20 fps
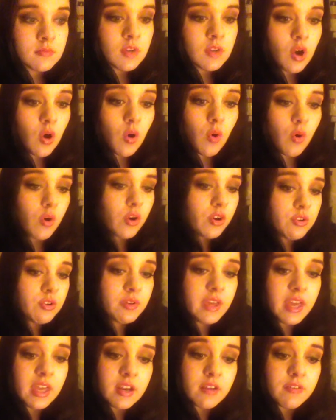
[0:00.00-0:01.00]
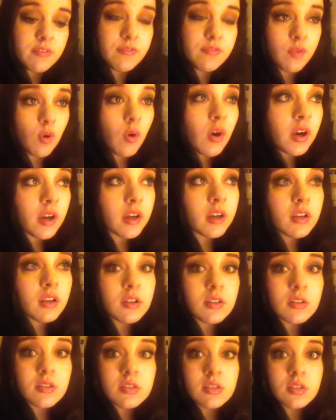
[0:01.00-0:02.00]
or you can't afford
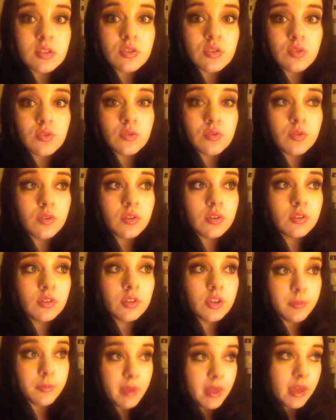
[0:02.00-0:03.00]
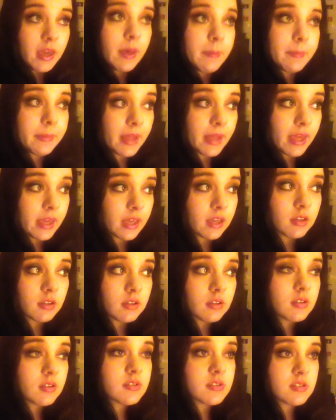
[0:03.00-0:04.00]
to do your makeup like
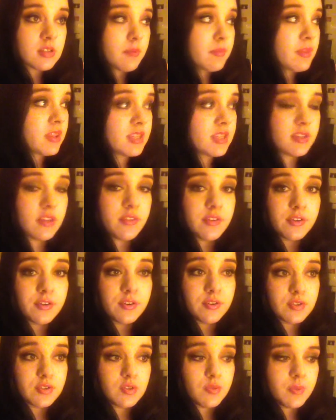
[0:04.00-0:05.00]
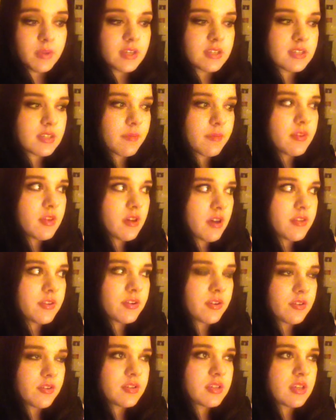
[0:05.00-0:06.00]
some of these other girls do, because some of the other
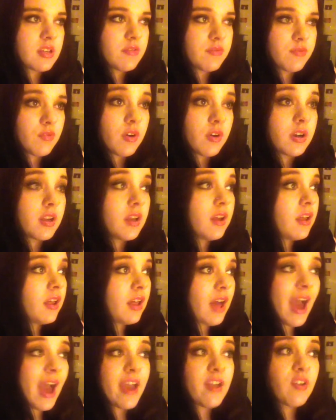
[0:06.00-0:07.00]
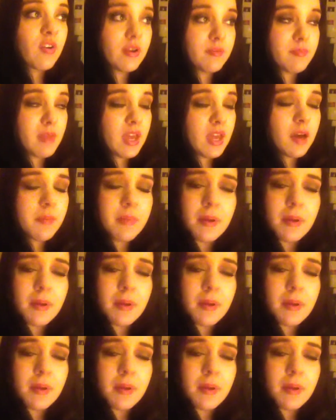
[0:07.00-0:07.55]
girls can afford higher end makeup.